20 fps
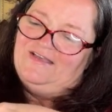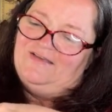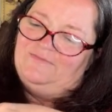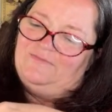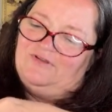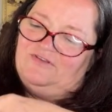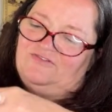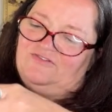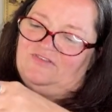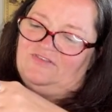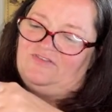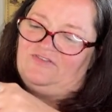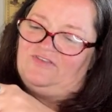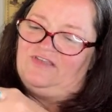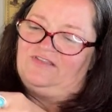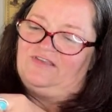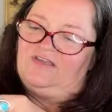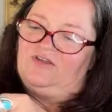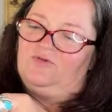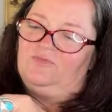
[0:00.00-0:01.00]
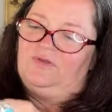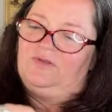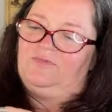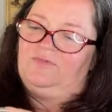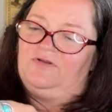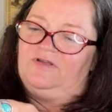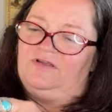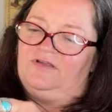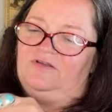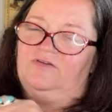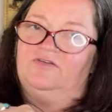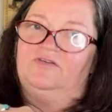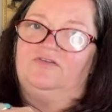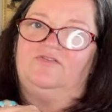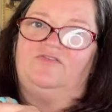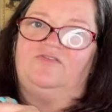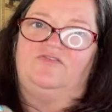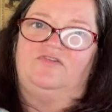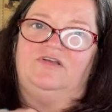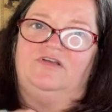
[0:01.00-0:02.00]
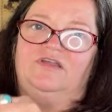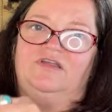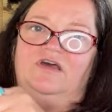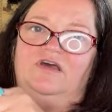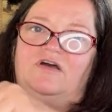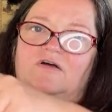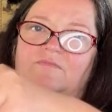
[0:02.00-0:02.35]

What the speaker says: I should have said that, nobody probably noticed, right?